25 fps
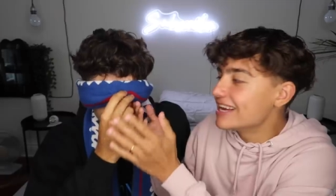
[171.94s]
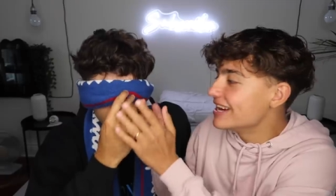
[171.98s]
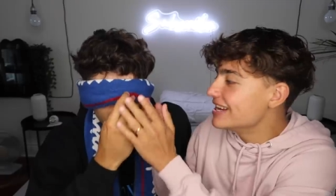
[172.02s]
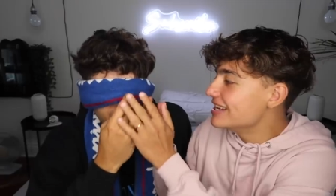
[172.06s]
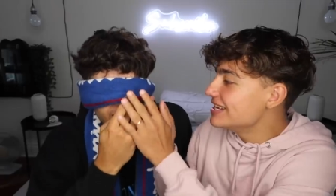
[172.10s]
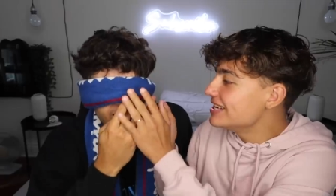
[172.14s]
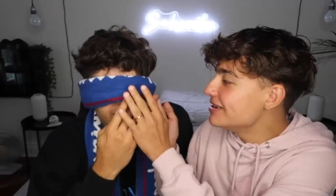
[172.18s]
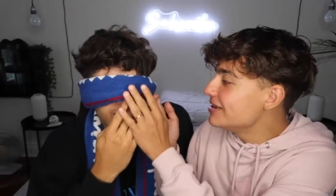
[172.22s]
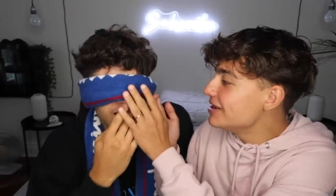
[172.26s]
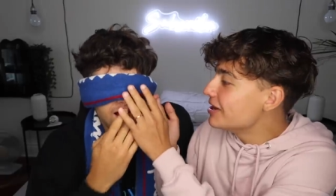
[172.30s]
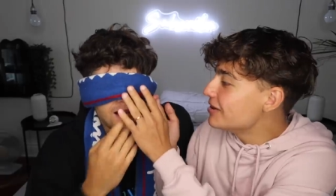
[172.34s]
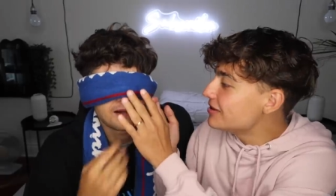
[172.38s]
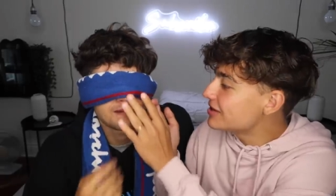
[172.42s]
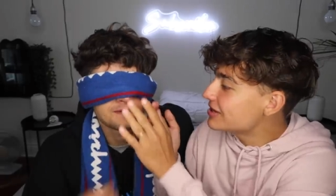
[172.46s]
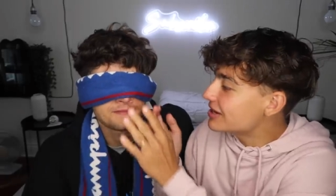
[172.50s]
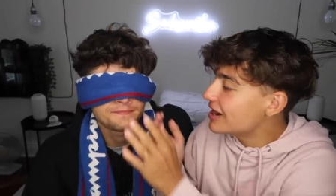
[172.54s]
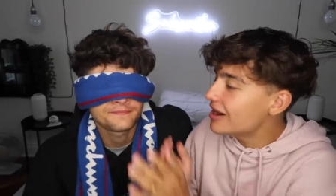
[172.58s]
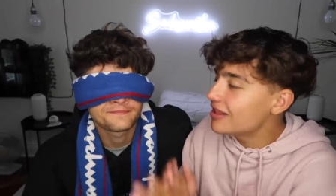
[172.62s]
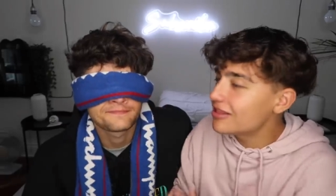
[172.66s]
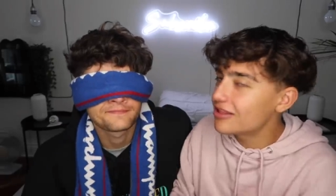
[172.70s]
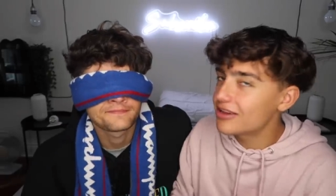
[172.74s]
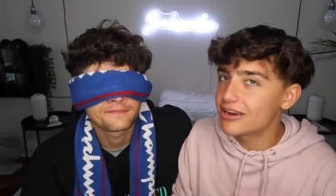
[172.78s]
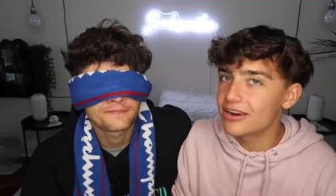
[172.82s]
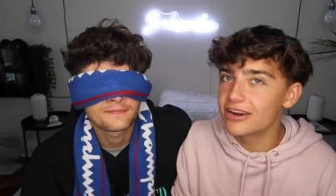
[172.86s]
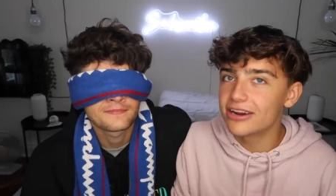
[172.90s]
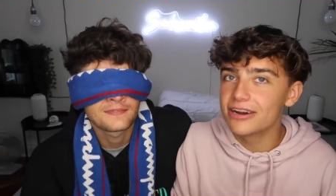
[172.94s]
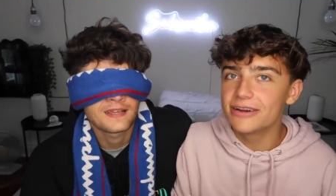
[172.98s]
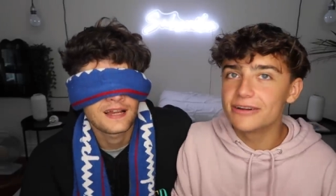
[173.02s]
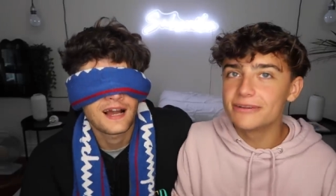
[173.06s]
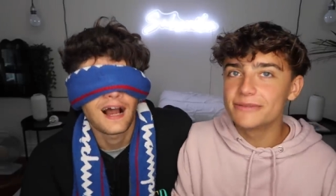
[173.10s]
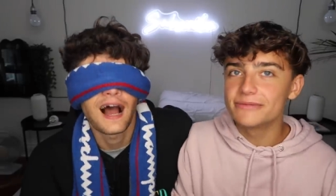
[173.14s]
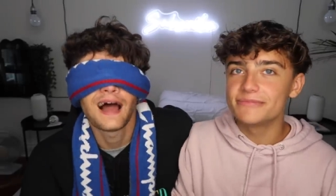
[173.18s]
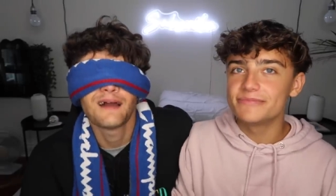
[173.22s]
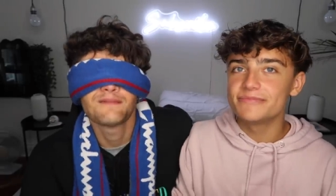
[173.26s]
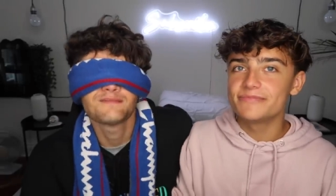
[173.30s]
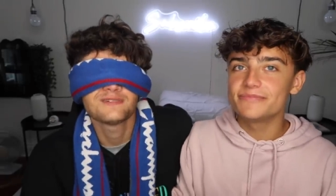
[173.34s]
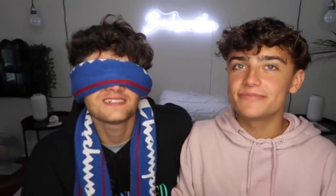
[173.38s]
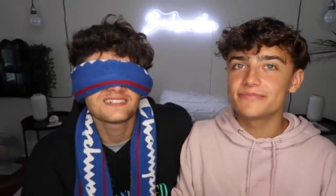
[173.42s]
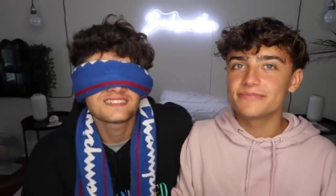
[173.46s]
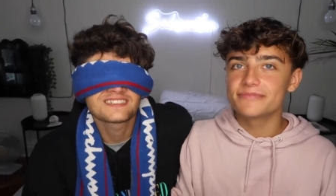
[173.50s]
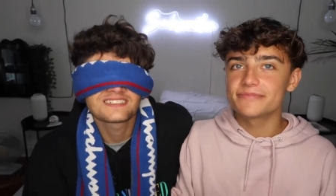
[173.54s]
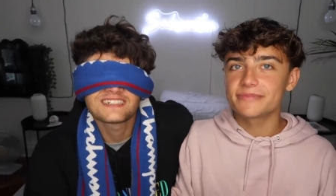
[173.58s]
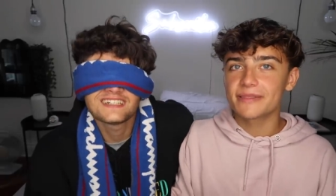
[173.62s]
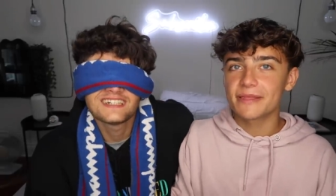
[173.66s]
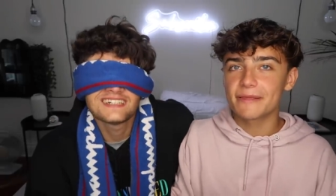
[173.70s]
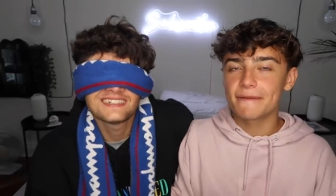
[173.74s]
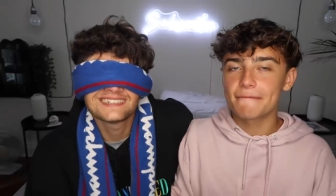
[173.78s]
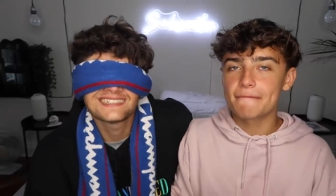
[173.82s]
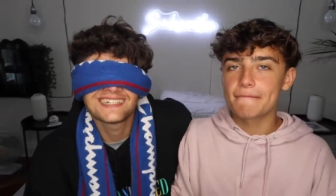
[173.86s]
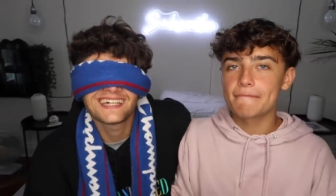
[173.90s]
Right. You know the color. I'm just
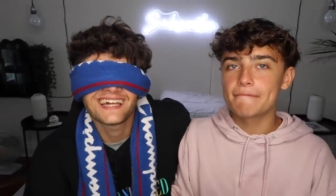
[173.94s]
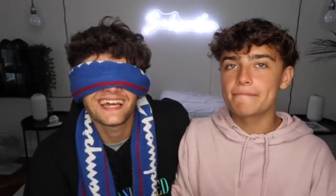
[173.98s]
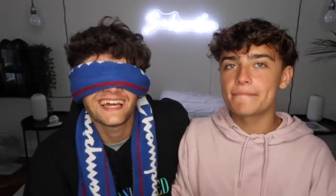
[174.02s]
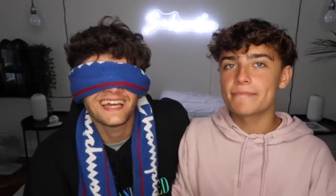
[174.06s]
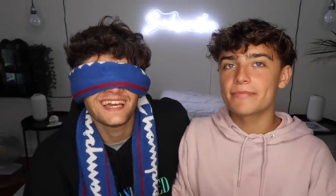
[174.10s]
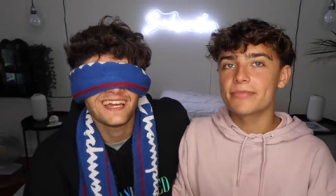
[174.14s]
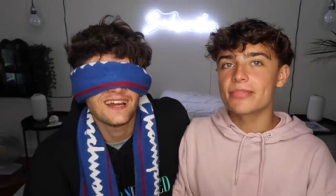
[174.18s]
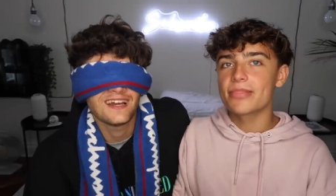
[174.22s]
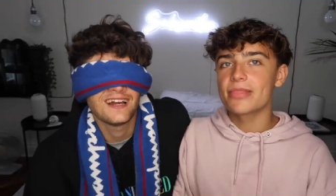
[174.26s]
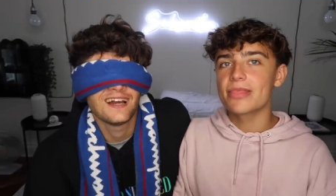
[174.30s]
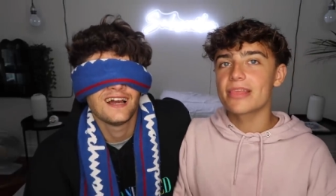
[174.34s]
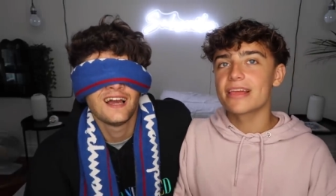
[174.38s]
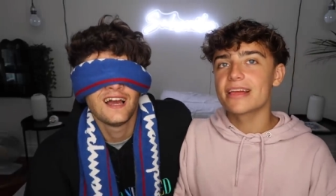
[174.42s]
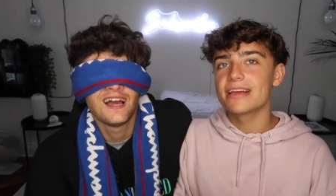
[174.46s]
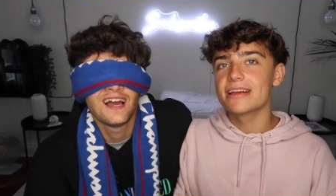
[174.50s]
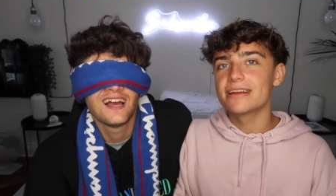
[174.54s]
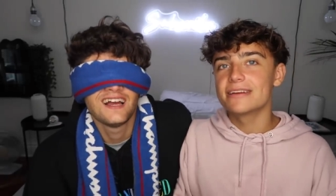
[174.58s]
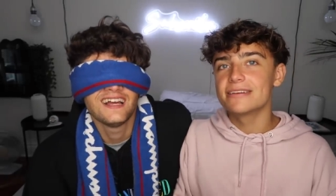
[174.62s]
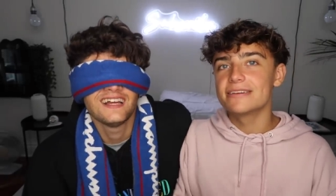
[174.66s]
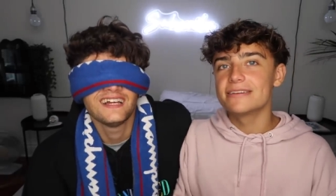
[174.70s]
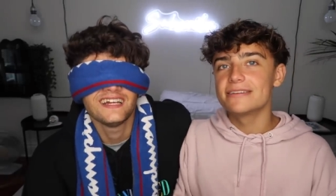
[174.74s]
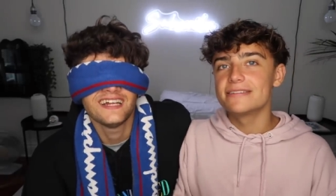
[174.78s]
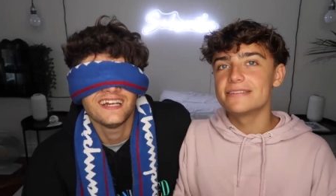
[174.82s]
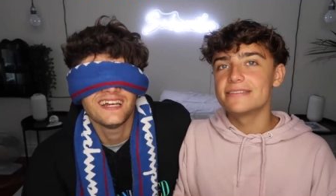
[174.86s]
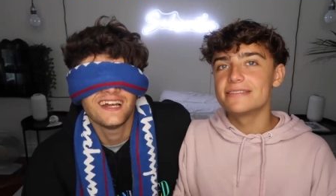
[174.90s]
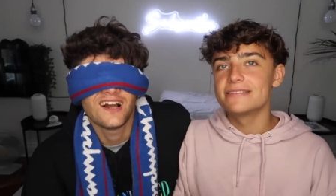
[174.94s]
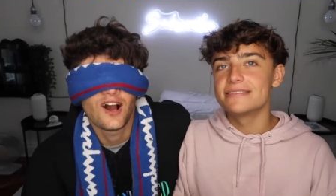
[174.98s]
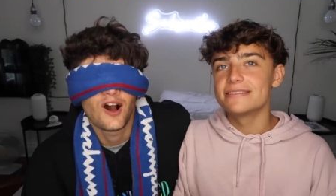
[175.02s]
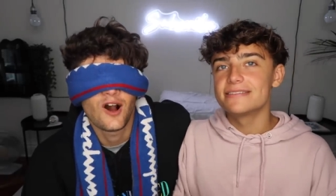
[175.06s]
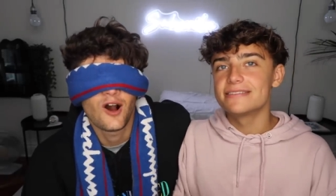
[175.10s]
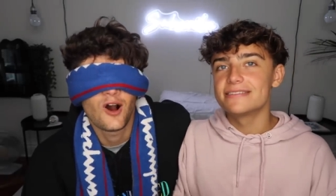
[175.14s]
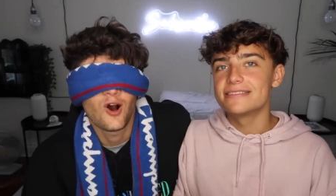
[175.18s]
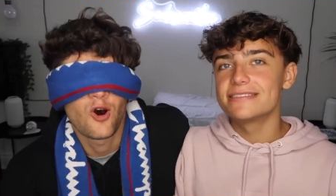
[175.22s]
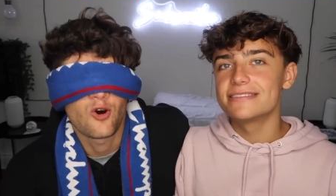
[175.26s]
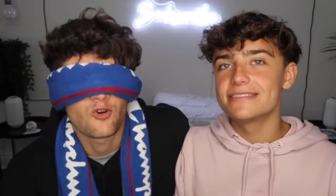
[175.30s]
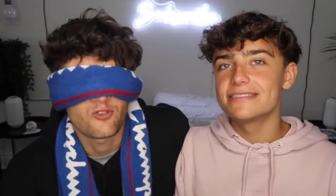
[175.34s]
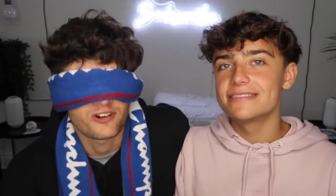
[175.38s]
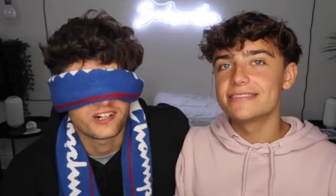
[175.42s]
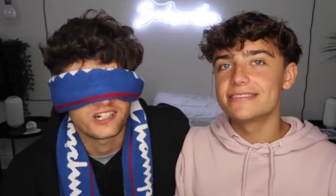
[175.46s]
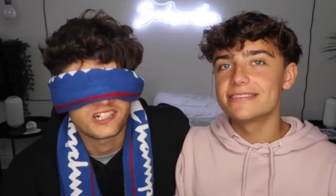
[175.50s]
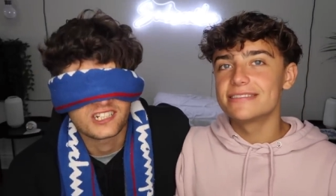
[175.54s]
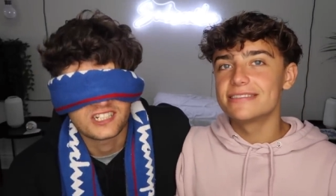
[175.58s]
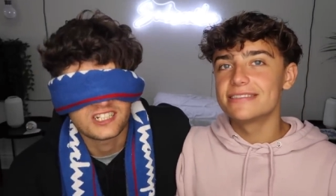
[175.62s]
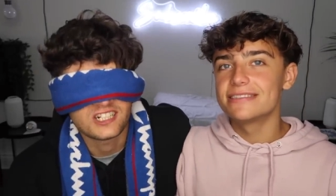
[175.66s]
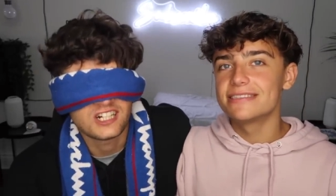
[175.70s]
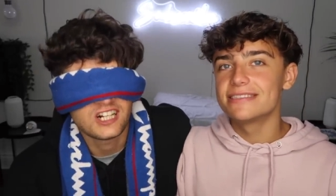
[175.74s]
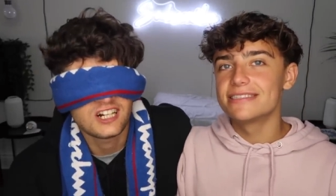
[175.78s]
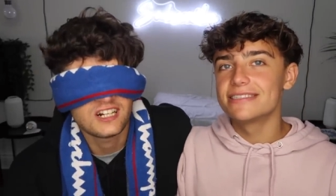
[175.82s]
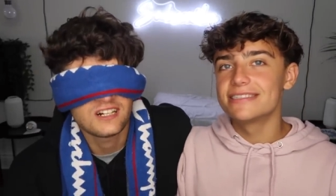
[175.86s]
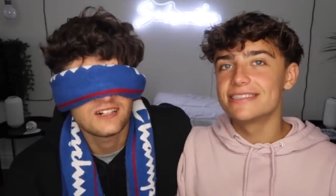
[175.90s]
gonna say
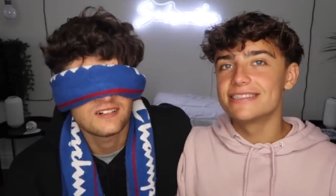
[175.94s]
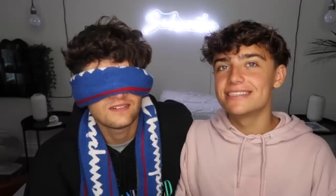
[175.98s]
orange.